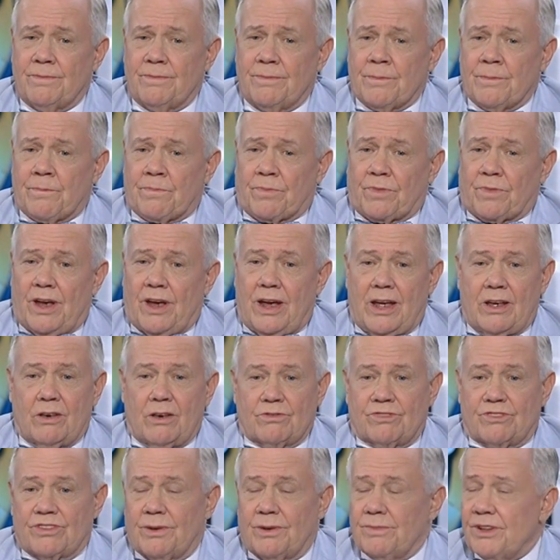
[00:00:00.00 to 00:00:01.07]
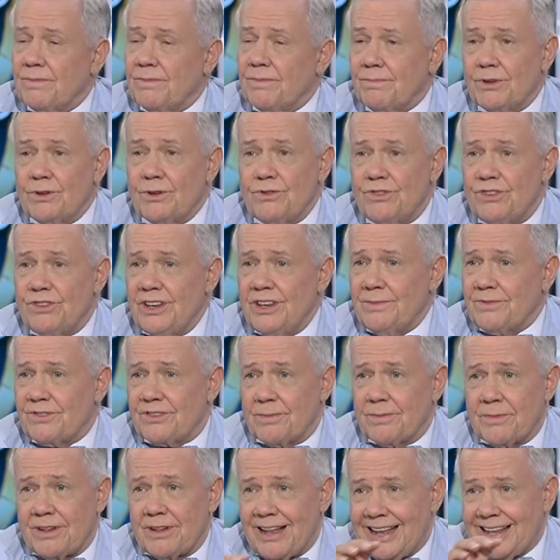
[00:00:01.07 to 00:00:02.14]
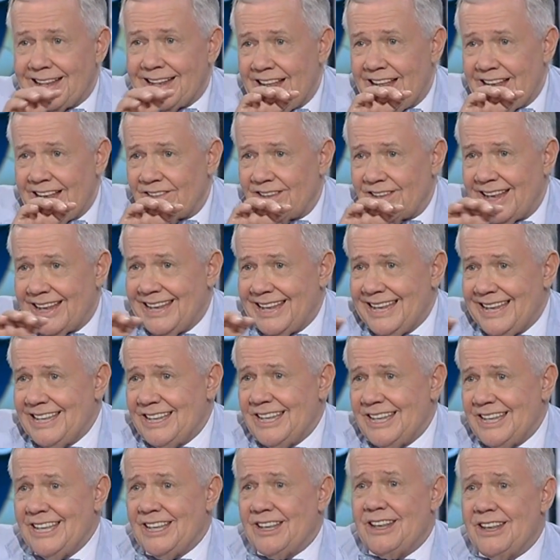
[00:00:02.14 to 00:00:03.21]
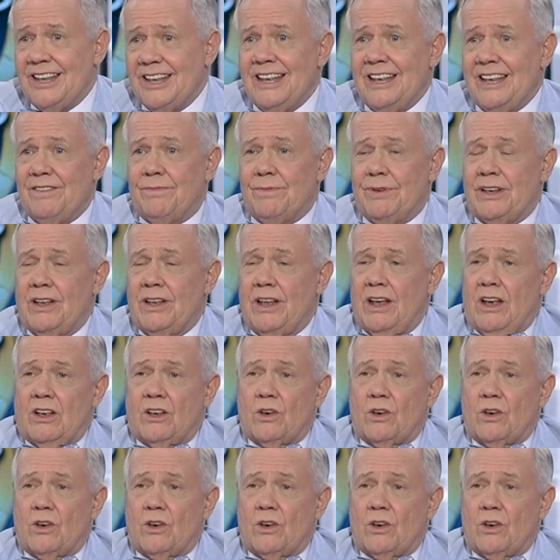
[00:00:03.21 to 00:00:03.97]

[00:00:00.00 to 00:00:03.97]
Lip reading: own. I own some of the blue chips, things like NTT have been